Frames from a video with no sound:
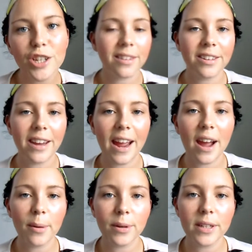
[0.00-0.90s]
So today
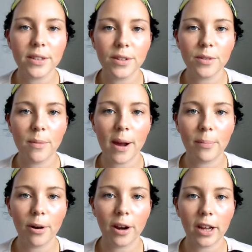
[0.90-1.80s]
I'm going to do my
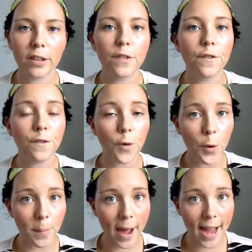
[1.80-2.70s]
products for
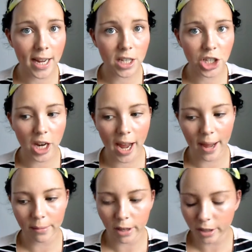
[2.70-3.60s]
March.
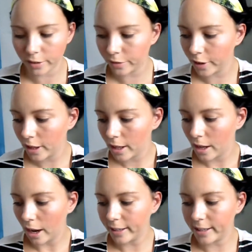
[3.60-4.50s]
I
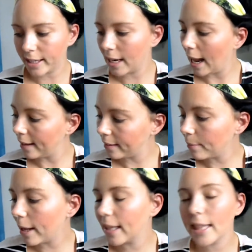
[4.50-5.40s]
did it last
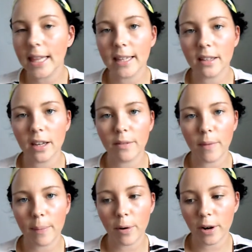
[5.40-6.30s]
month. It's kind of
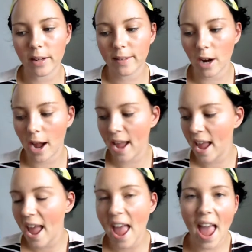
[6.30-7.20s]
my products that I
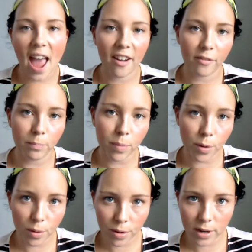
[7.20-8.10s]
have
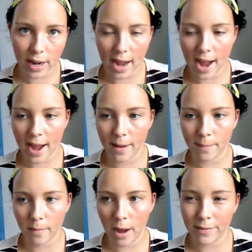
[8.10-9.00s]
brought. I
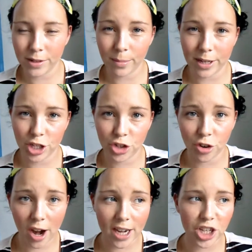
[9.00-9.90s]
haven't so much
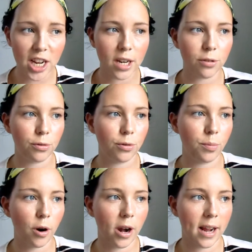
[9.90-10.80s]
tried yet, or
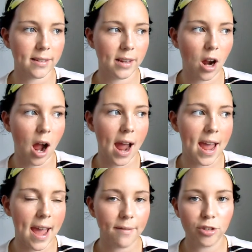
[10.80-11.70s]
products that
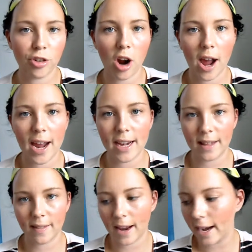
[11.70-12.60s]
I have tried
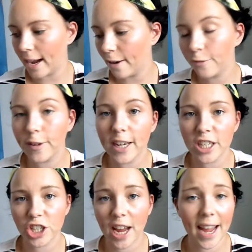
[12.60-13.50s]
and that are now
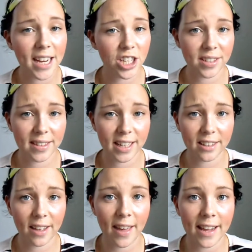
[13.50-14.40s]
finished, and just things
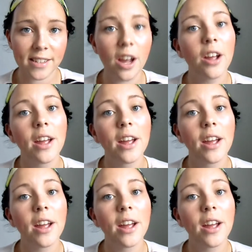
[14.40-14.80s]
like that. So